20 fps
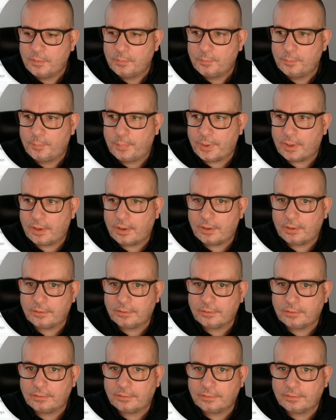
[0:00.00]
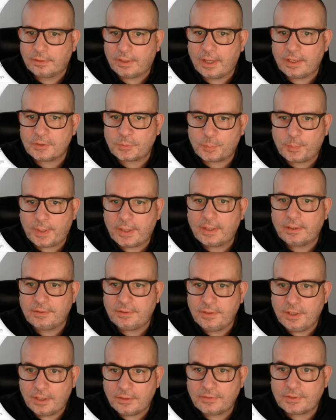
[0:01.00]
But it's been
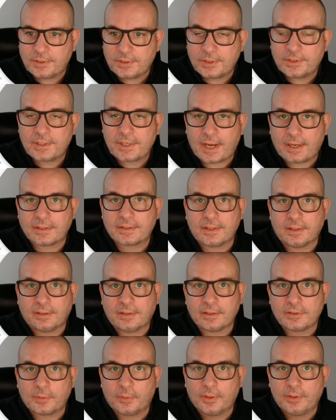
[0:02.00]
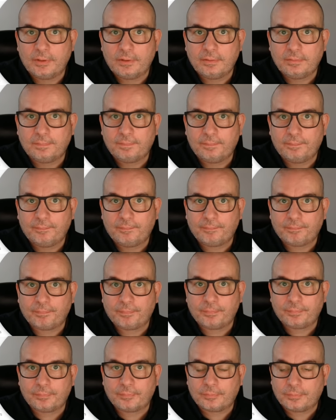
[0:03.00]
used as a taxi, this one.
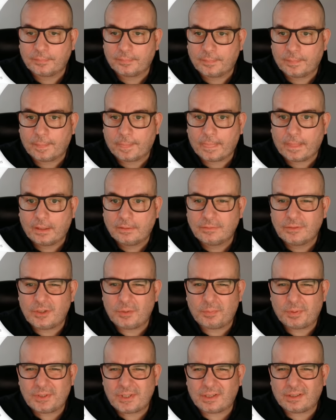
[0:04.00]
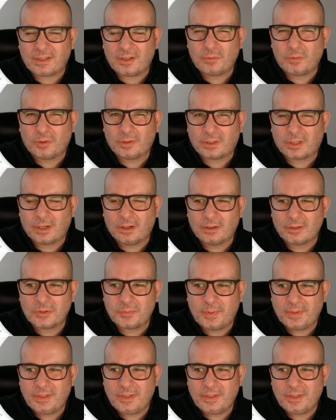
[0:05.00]
Do you particularly want a car that's been